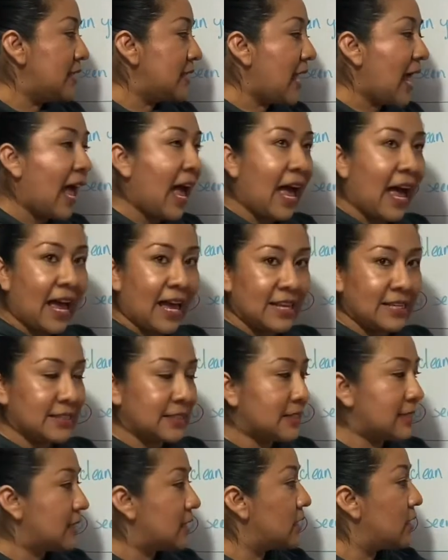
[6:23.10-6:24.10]

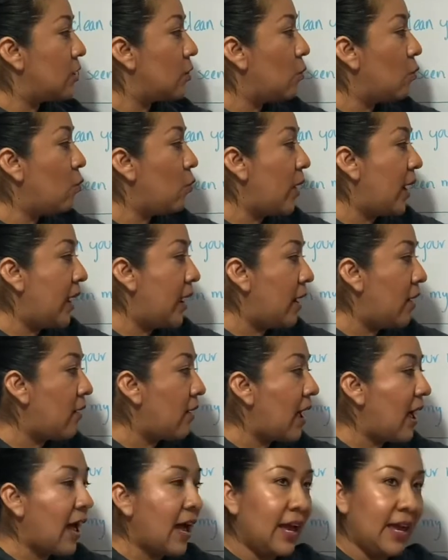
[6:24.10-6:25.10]
asked
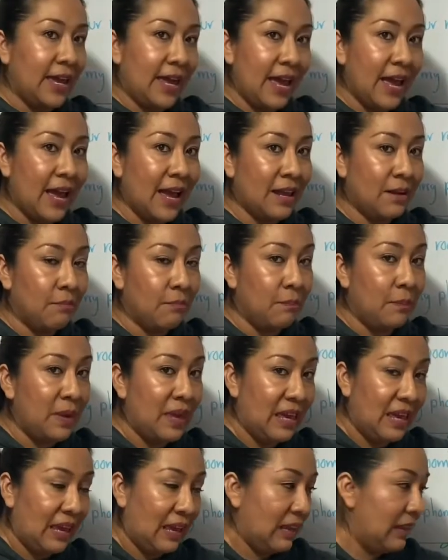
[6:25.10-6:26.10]
where I had
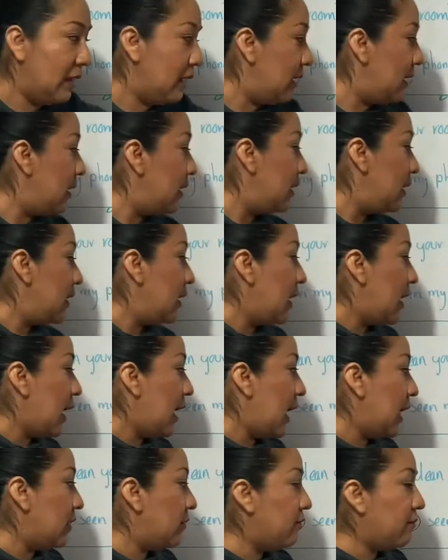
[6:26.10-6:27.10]
been
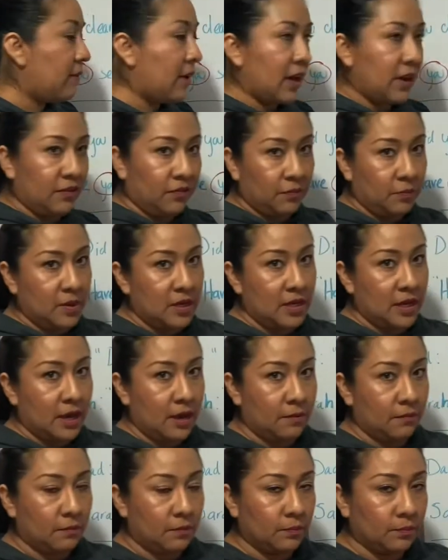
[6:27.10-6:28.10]
at 5
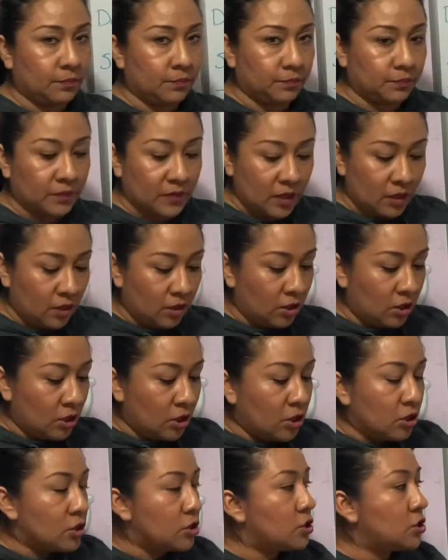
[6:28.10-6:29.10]
p.m.
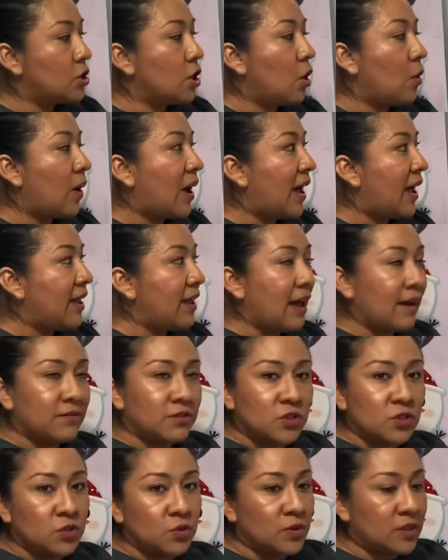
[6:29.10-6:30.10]
So I have
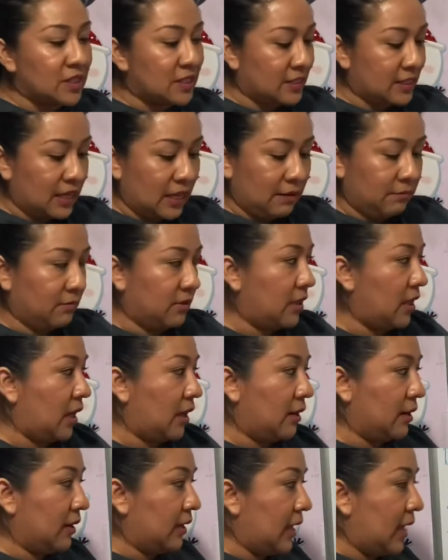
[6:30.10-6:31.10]
to do the same thing
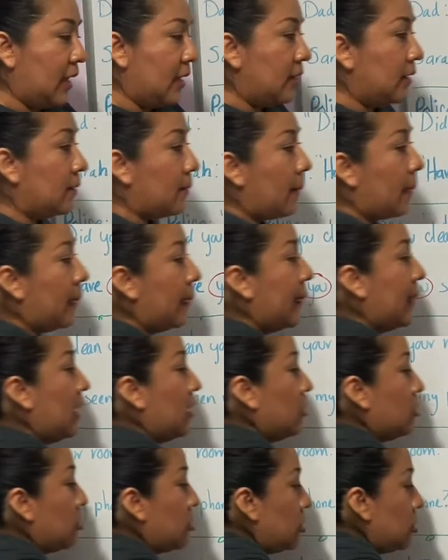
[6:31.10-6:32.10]
again.
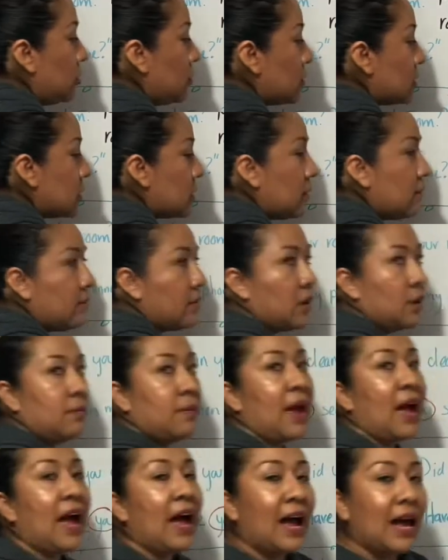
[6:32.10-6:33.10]
Use the verb
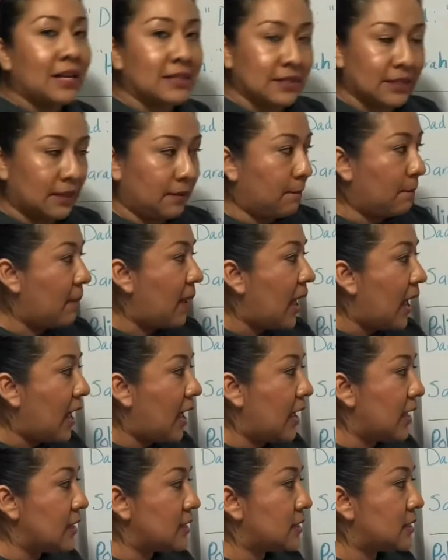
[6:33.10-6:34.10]
ask in
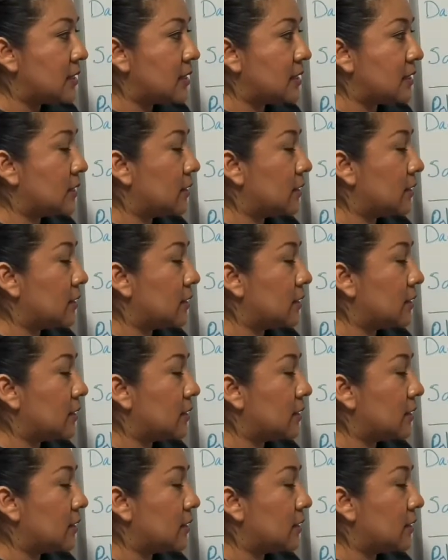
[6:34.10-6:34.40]
past.